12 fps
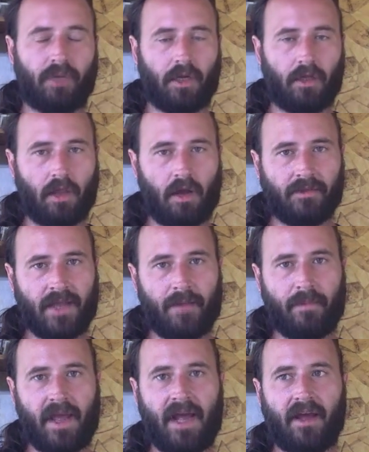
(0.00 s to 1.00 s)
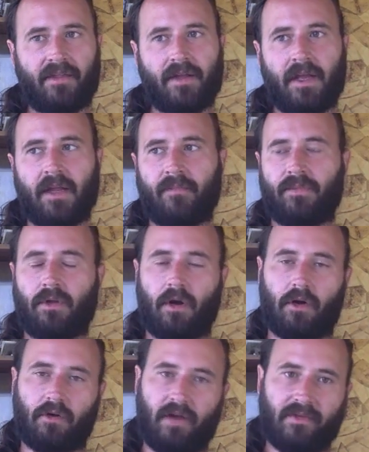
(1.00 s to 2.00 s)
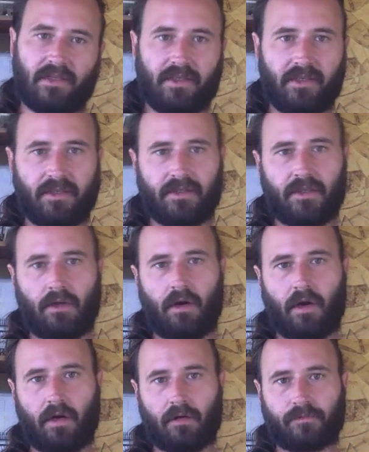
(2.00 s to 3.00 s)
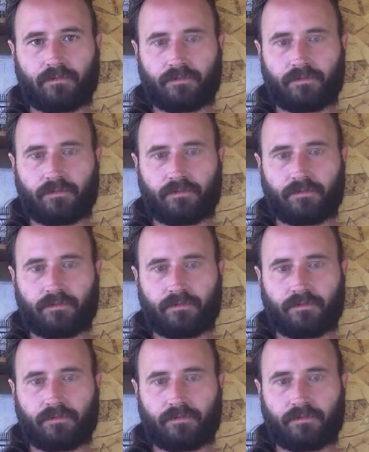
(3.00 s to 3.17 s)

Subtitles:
But along that path, there are crevices, there are